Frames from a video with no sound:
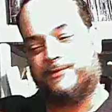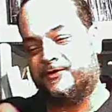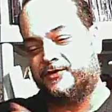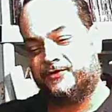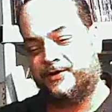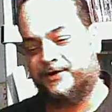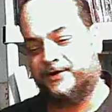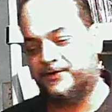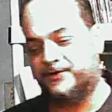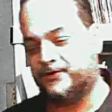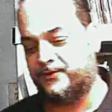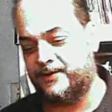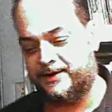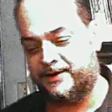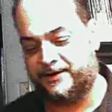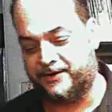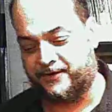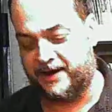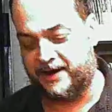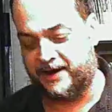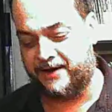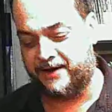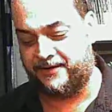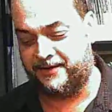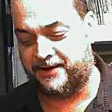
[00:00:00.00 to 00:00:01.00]
around the ground.
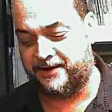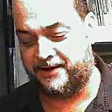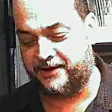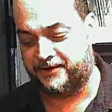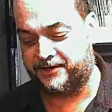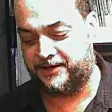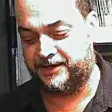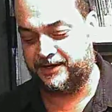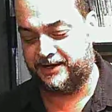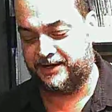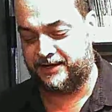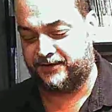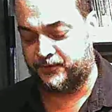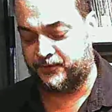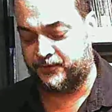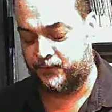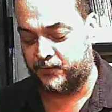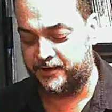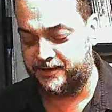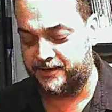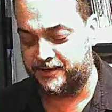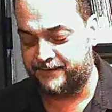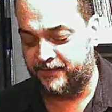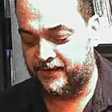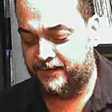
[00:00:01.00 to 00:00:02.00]
I couldn't get it to work.
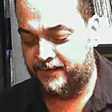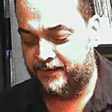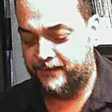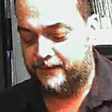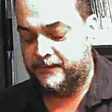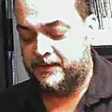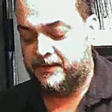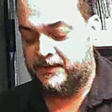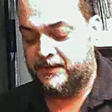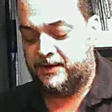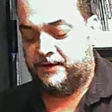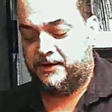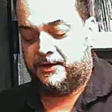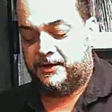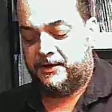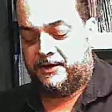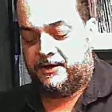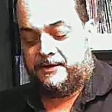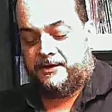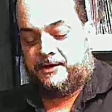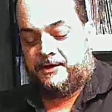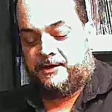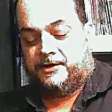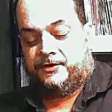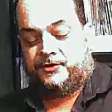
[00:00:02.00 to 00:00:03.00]
So
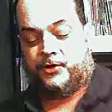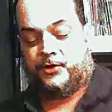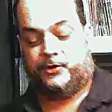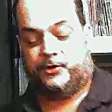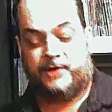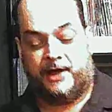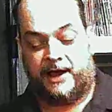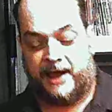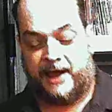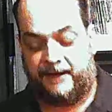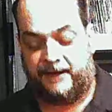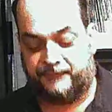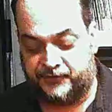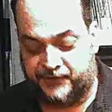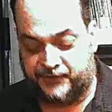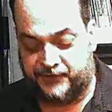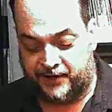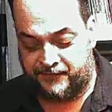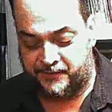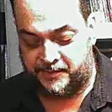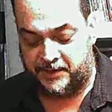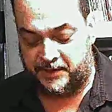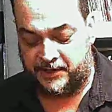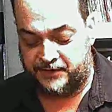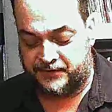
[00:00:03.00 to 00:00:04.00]
yeah, after 7 months,
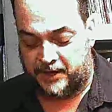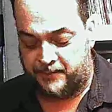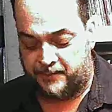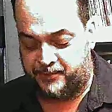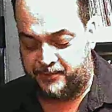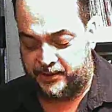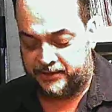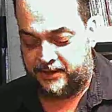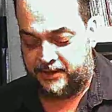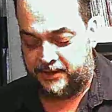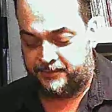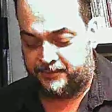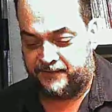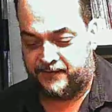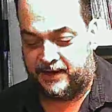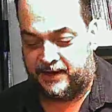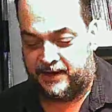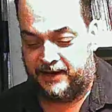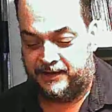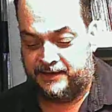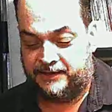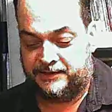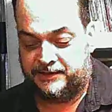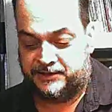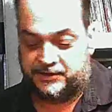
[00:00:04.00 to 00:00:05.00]
I picked up the violin. I just
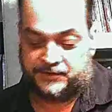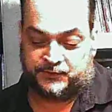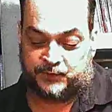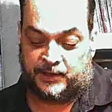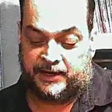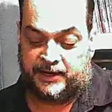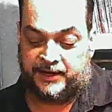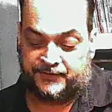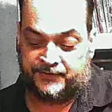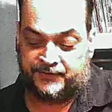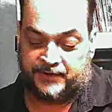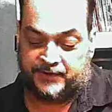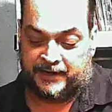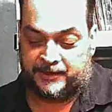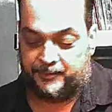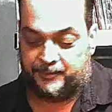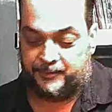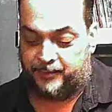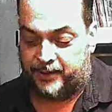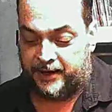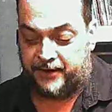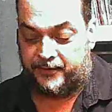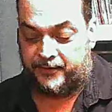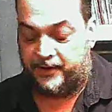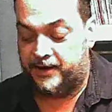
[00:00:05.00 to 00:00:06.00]
realized that I can play
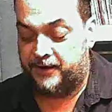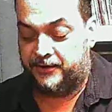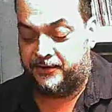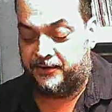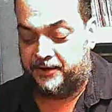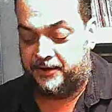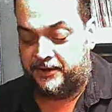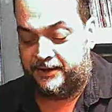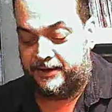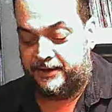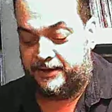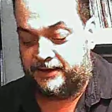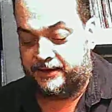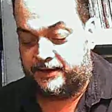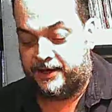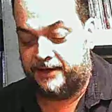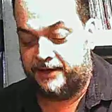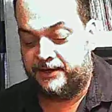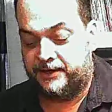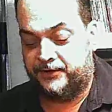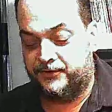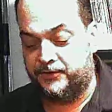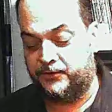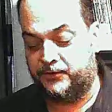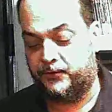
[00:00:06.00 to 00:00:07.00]
around on it and kind of do
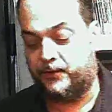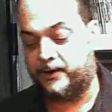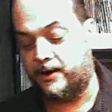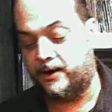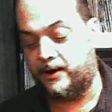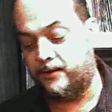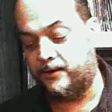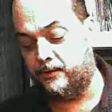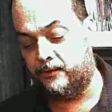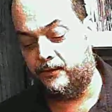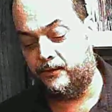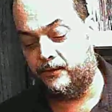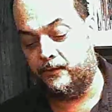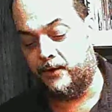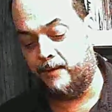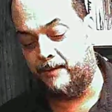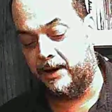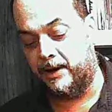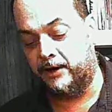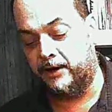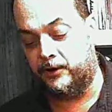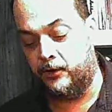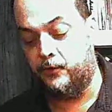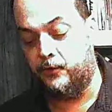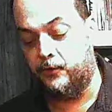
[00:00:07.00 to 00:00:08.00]
what my goal
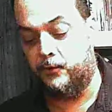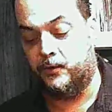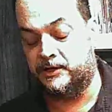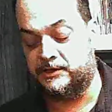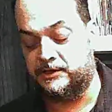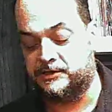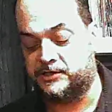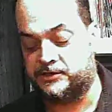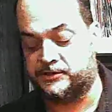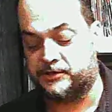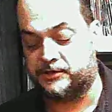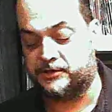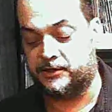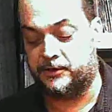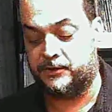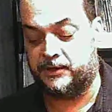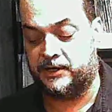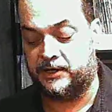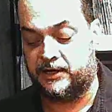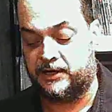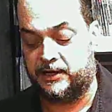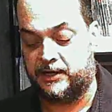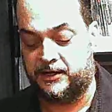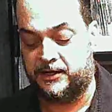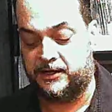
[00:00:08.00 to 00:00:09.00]
was. So.
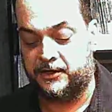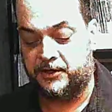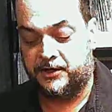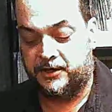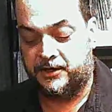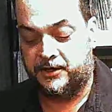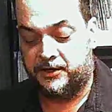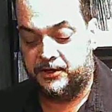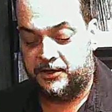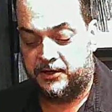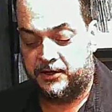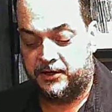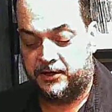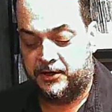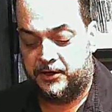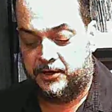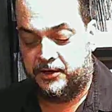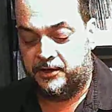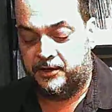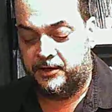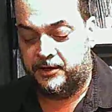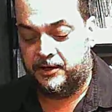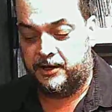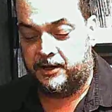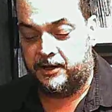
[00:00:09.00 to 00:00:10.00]

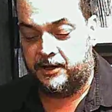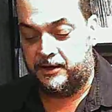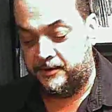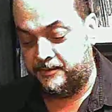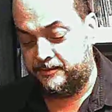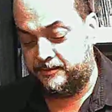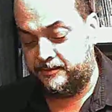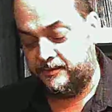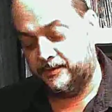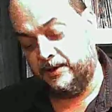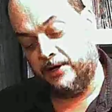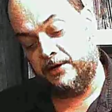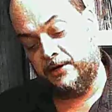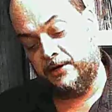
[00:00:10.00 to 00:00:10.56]
You know, I